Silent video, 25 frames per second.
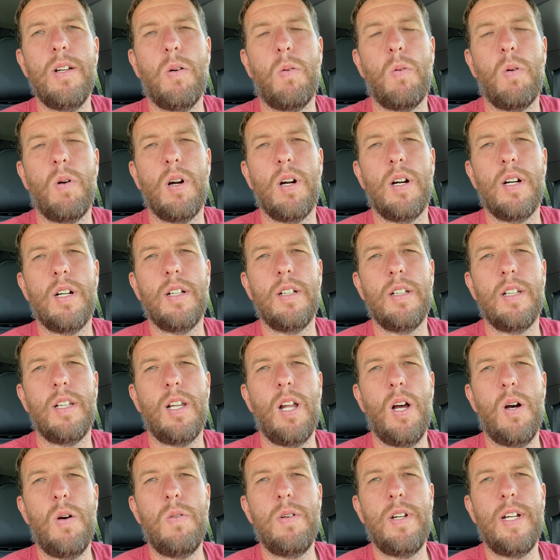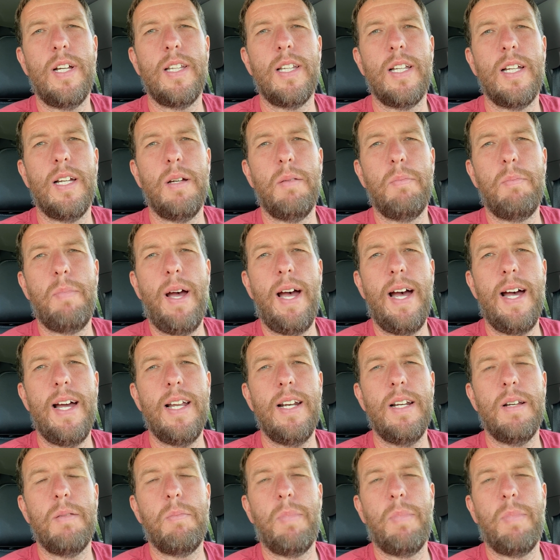or load in the bed,